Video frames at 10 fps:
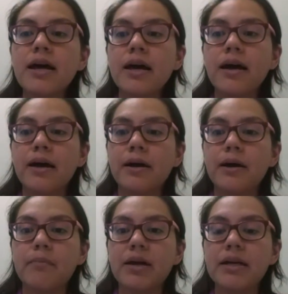
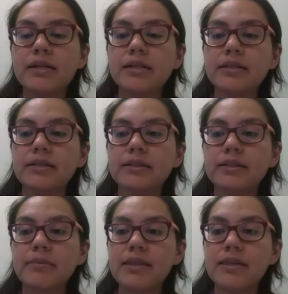Um,
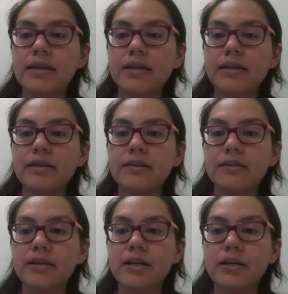Let me think.
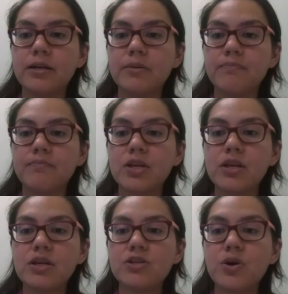
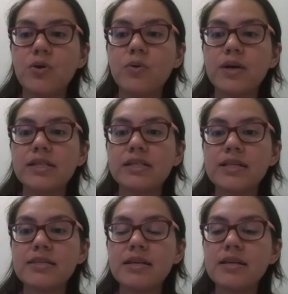So
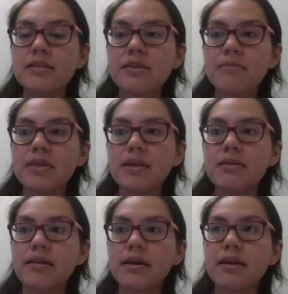ingesting
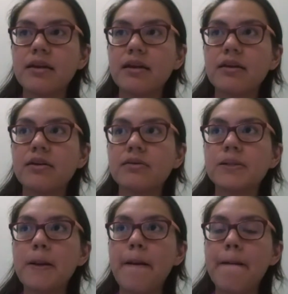something like
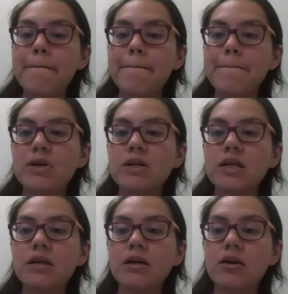
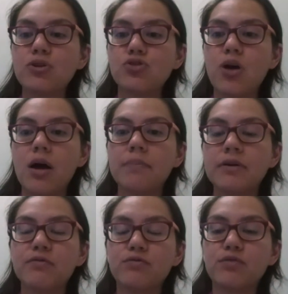putting a drop
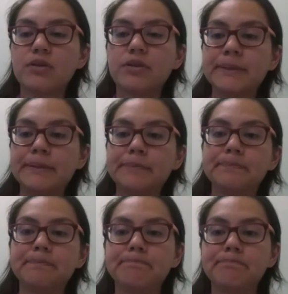of
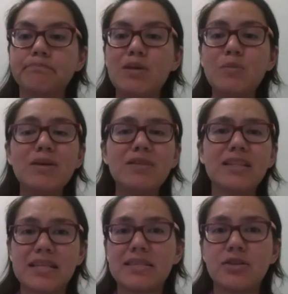maybe even
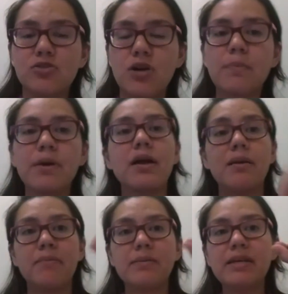less than a drop,
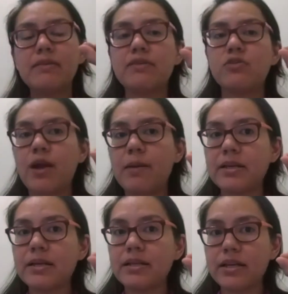maybe even
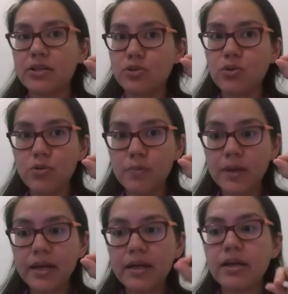grabbing like a
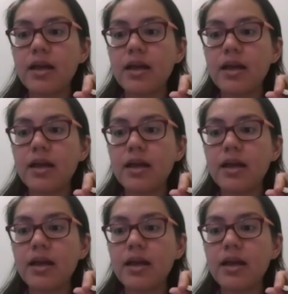toothpick